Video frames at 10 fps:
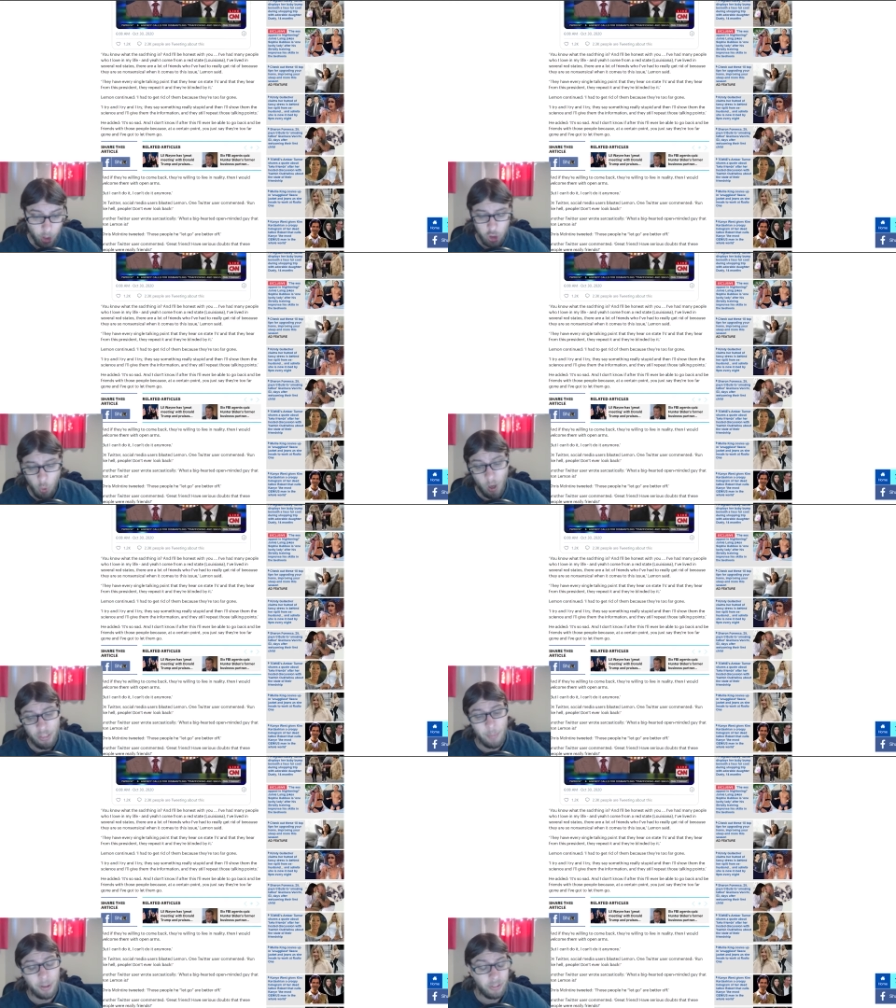You want
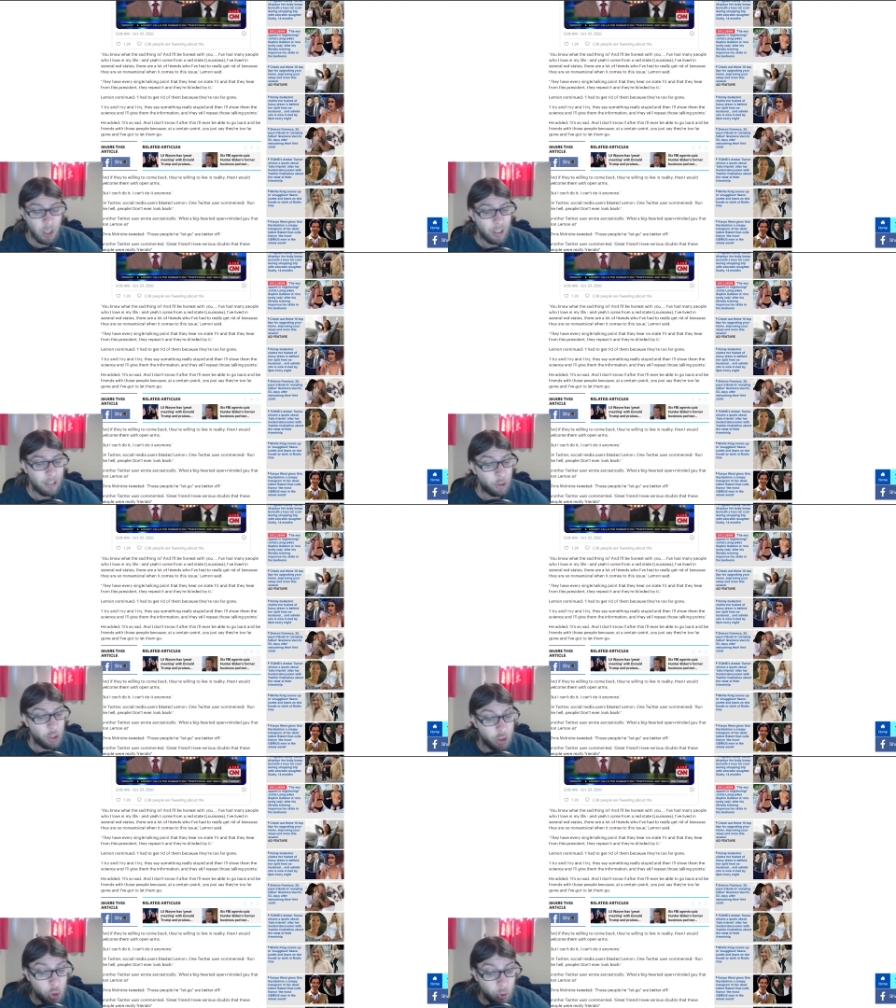them to say whatever
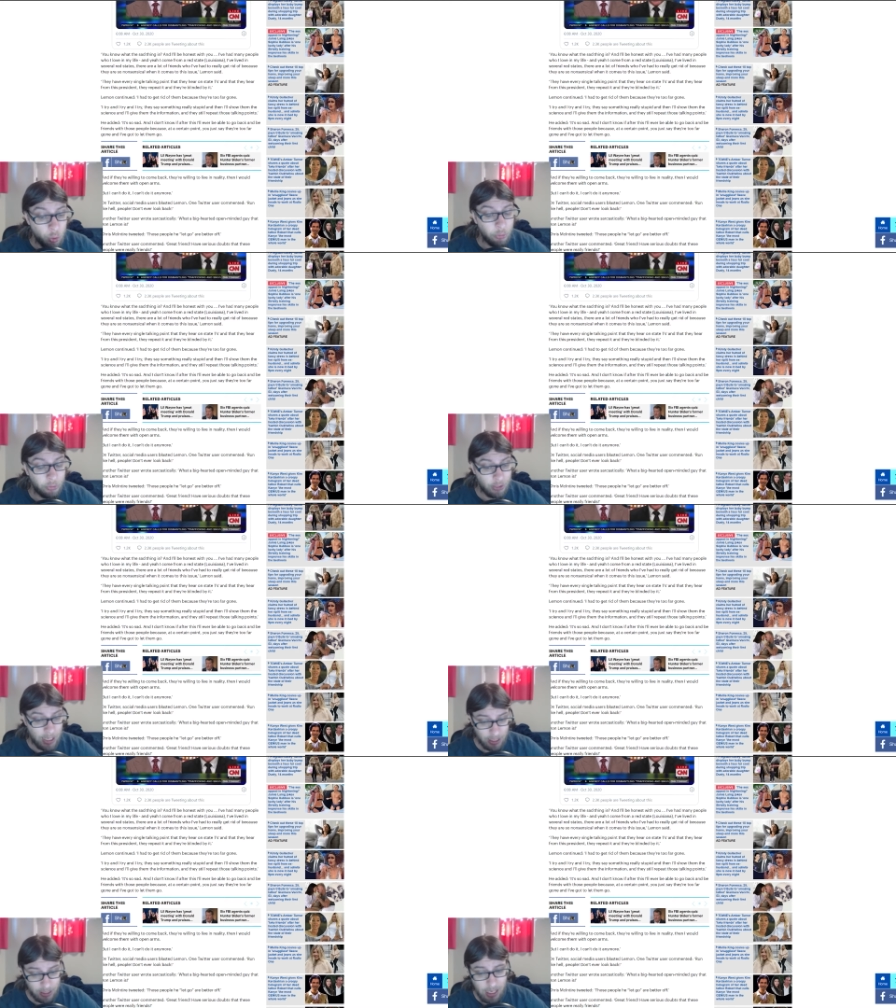you
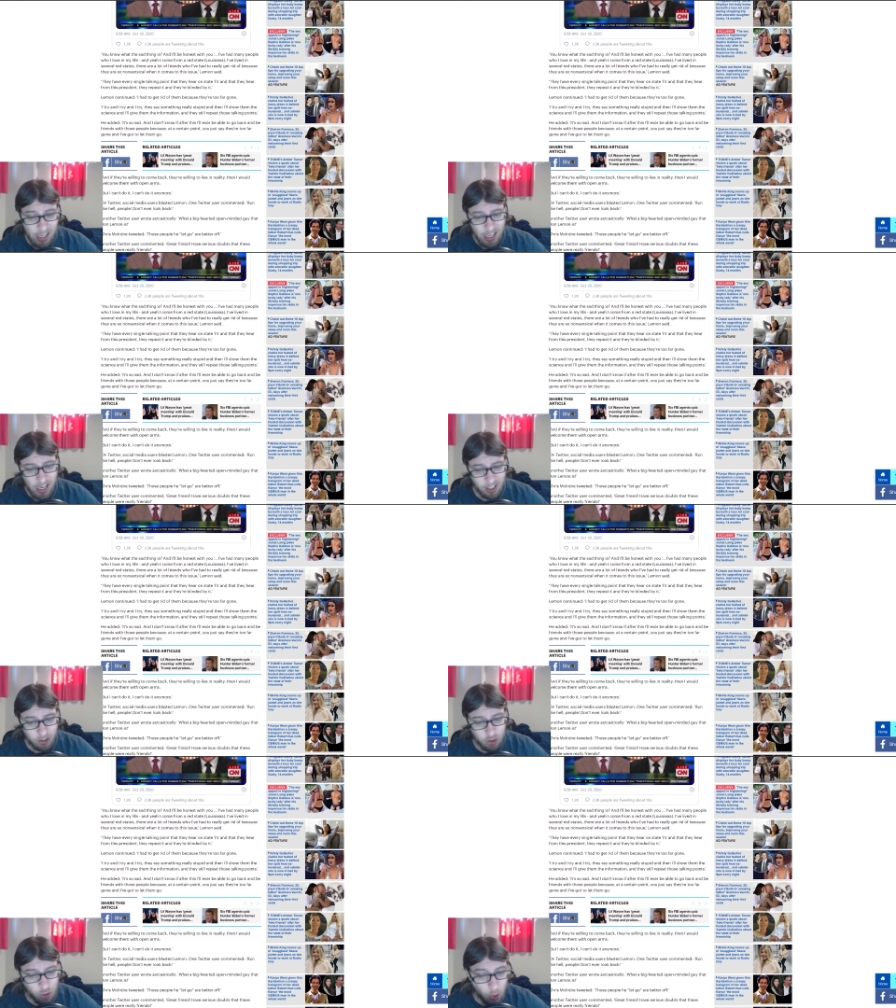say,
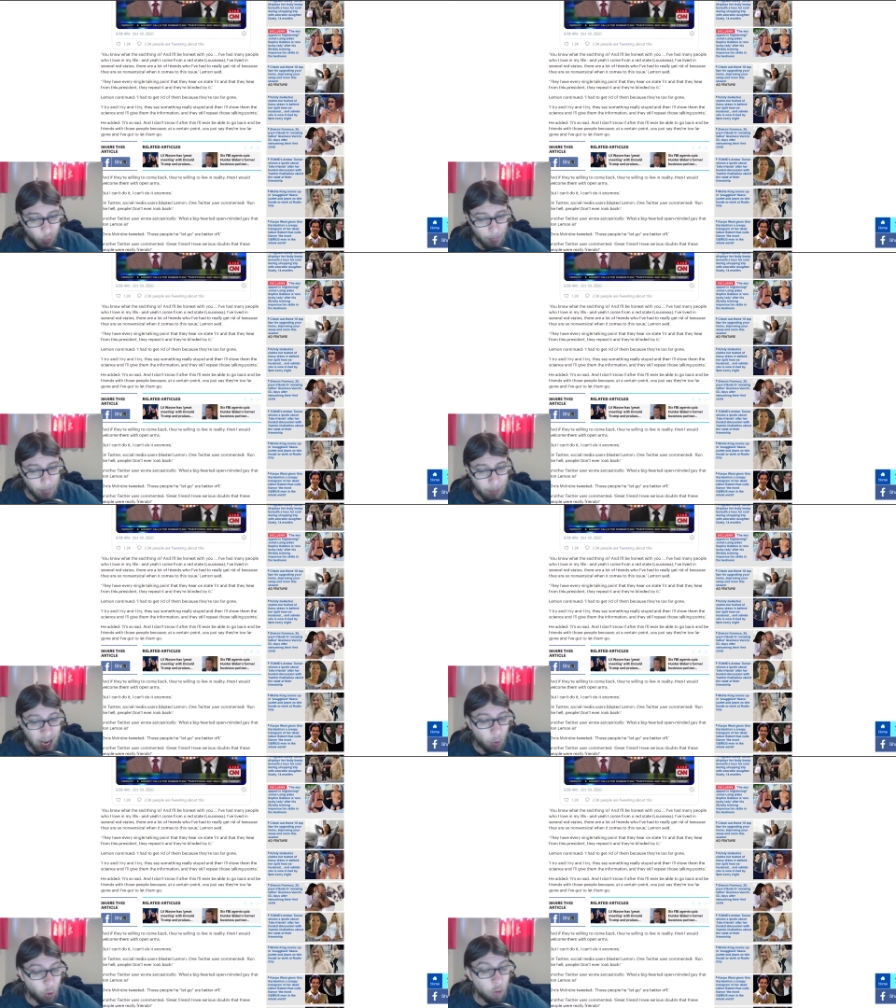and you want the
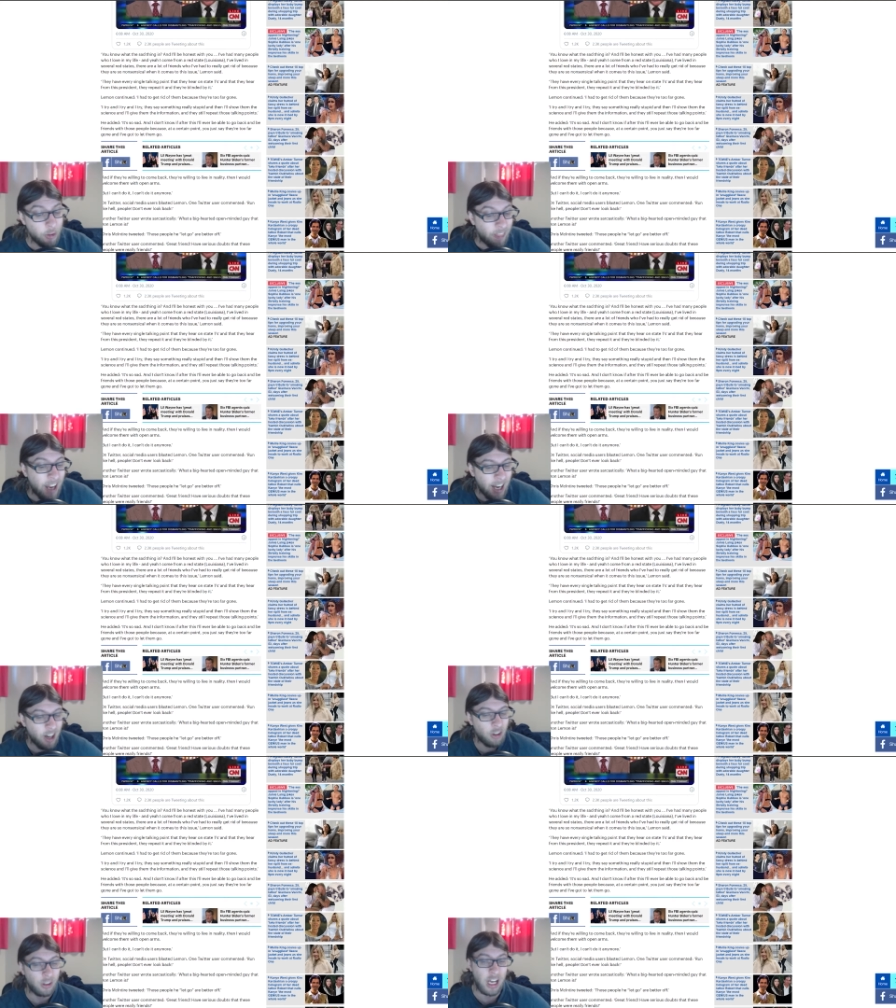power over
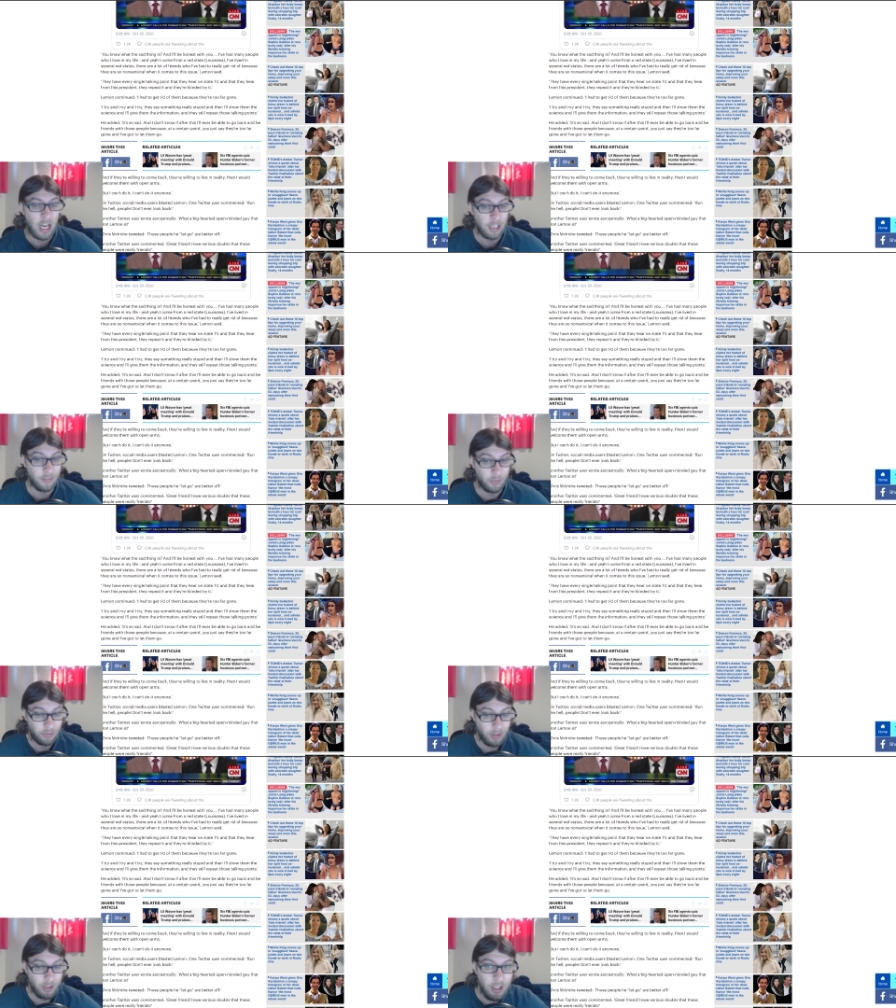their
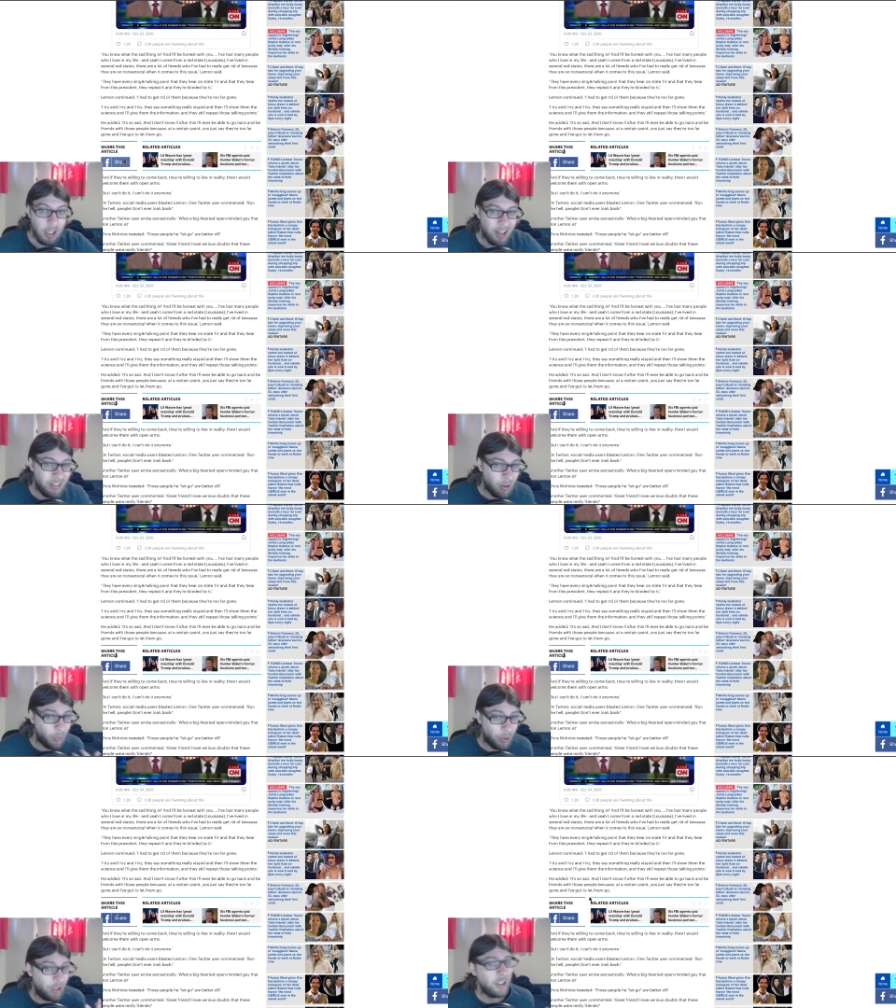lives. That's how
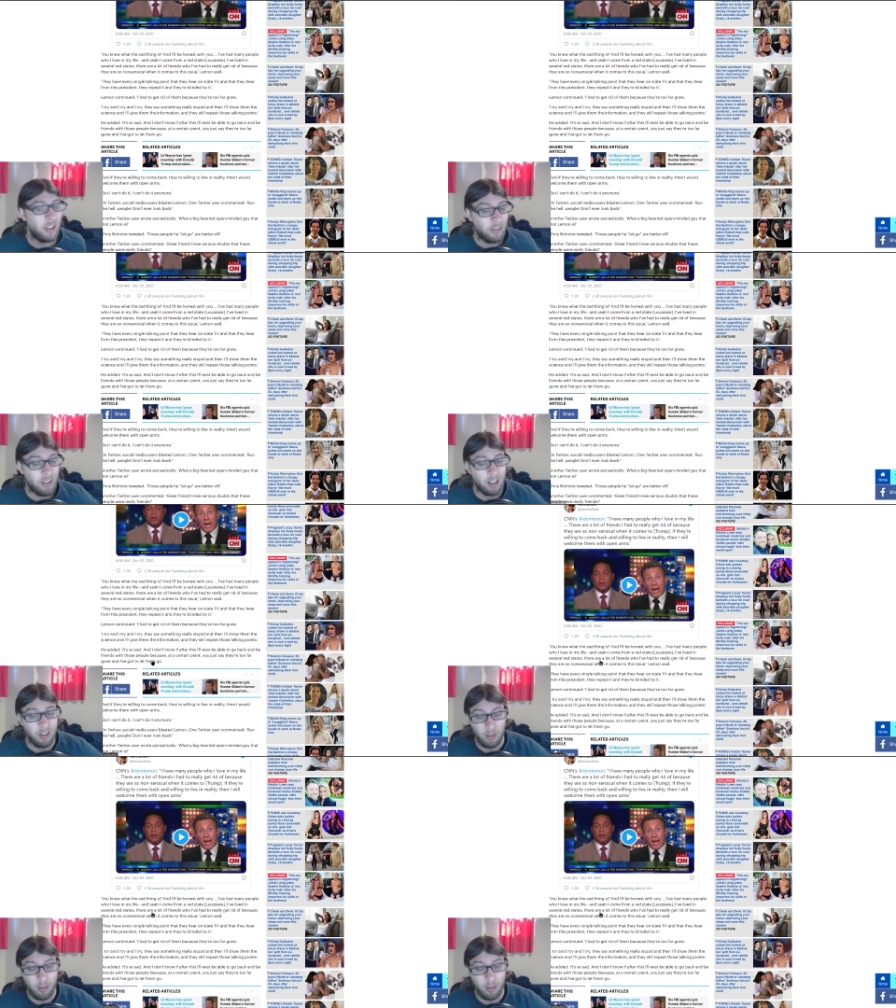it really is, Don